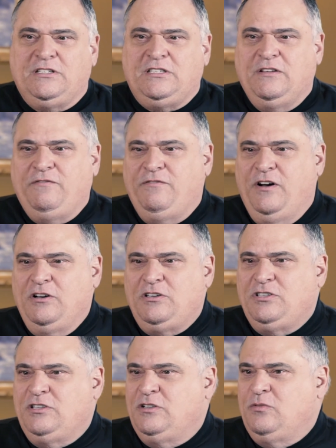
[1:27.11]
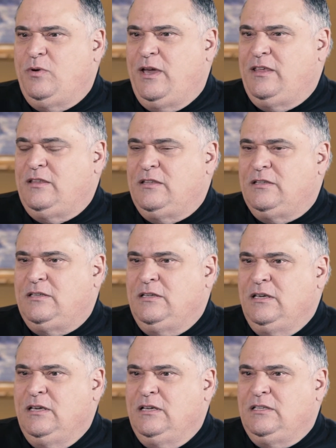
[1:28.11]
Just the function, the way the
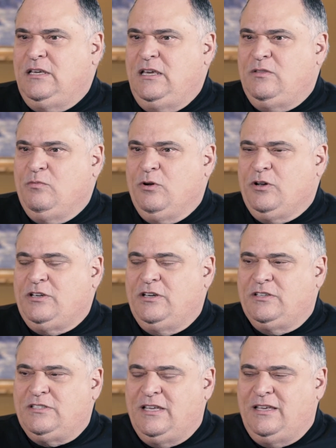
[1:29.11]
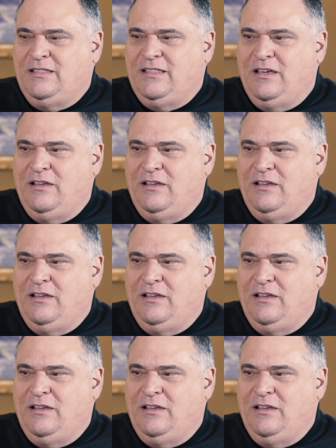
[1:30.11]
teeth work, because a